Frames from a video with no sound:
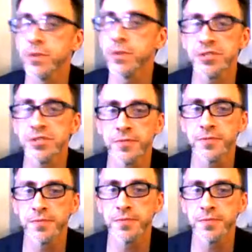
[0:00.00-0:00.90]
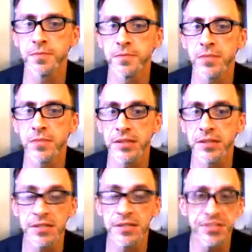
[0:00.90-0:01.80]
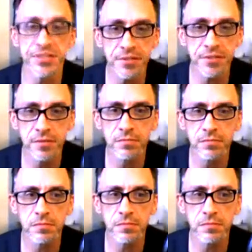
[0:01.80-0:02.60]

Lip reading: over the course of at least